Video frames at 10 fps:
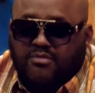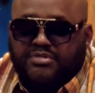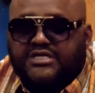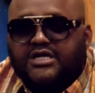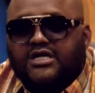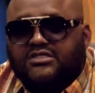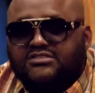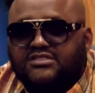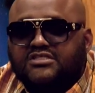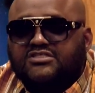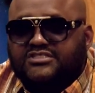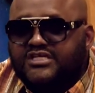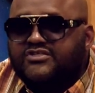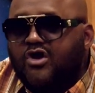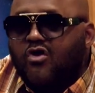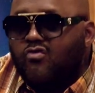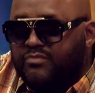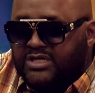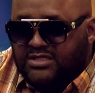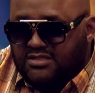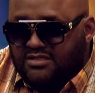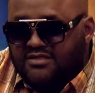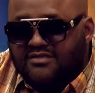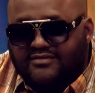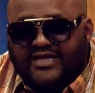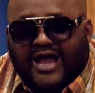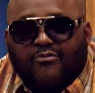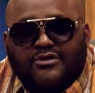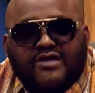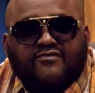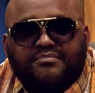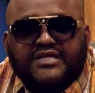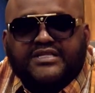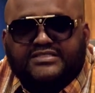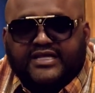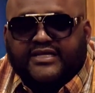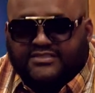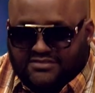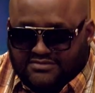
because she told me that I would never be these things.